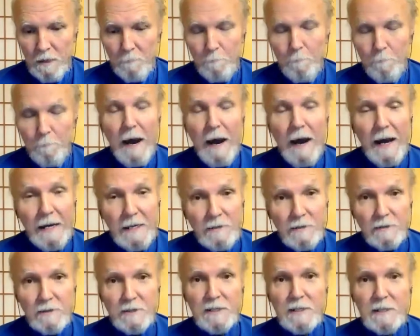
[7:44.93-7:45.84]
bind
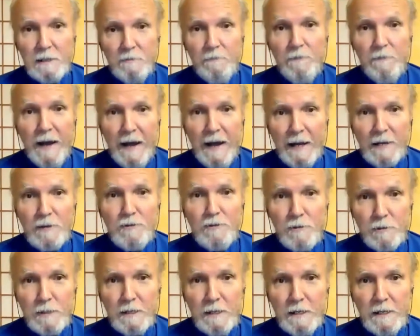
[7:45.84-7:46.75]
yourself
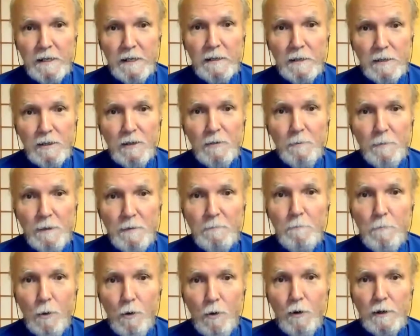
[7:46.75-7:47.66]
actually a little bit
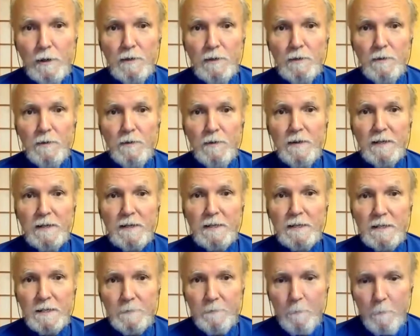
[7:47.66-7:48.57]
more to
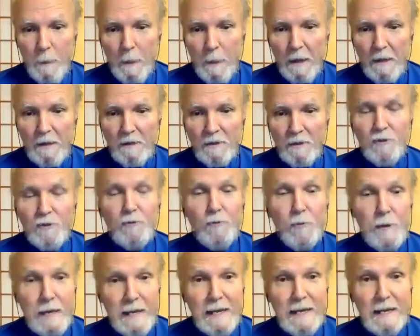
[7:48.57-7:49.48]
this
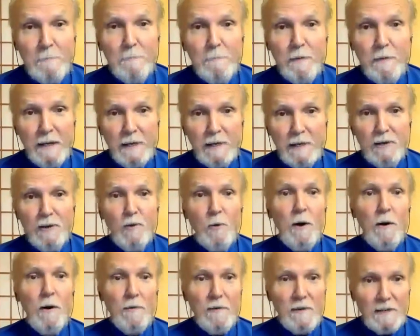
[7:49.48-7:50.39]
dream that you
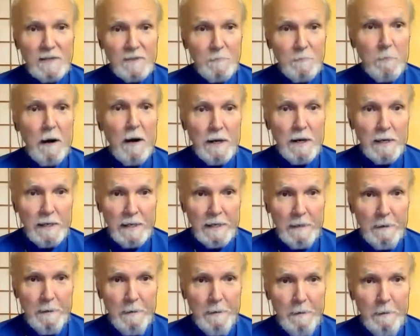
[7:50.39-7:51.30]
are this body.
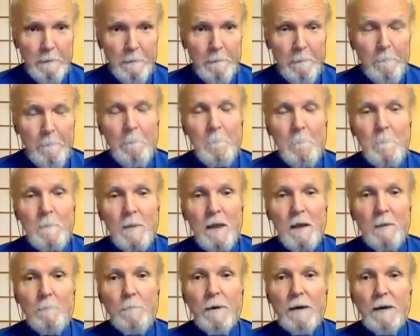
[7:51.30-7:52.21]

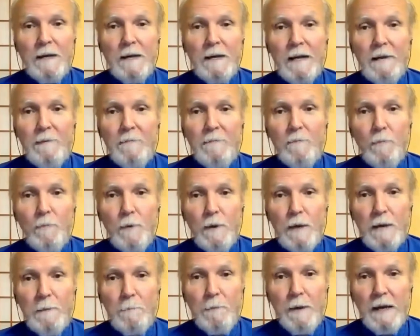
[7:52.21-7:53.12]
But if
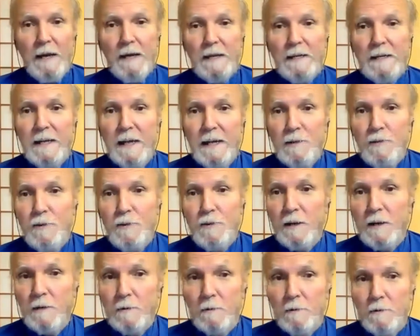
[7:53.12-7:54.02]
we pay attention
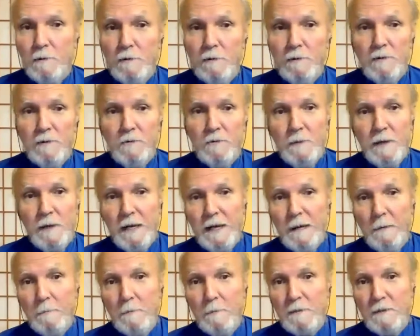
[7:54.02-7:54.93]
and learn to be
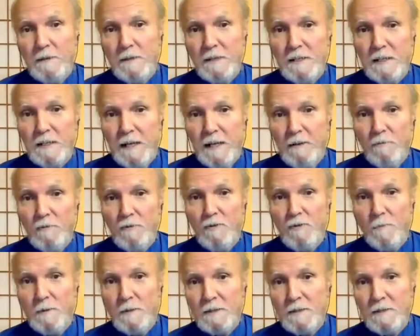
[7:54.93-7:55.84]
able to distinguish
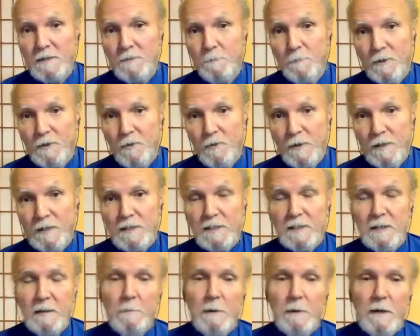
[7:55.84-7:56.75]
between
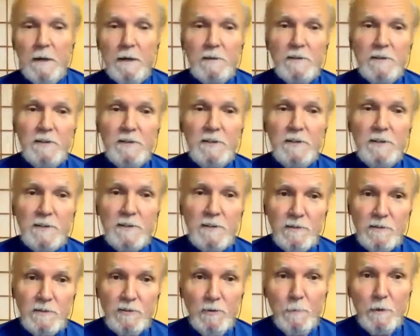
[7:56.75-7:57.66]
subconscious
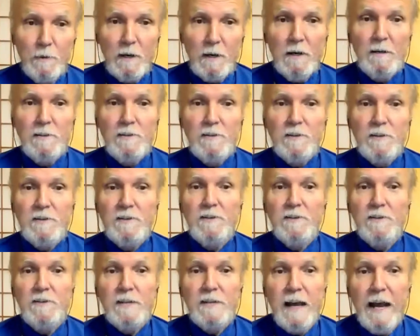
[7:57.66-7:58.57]
and superconscious,
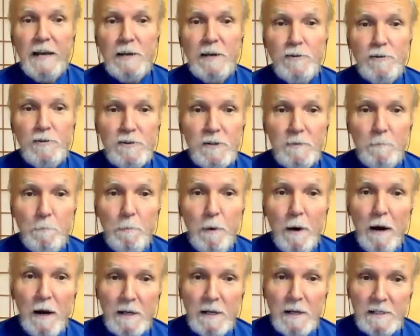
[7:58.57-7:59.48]
there's actually some
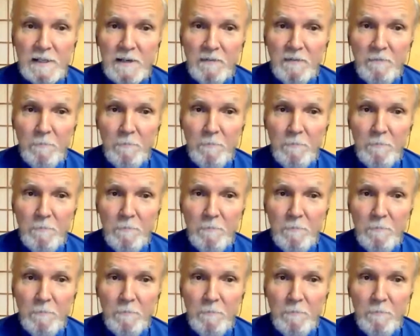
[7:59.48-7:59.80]
positive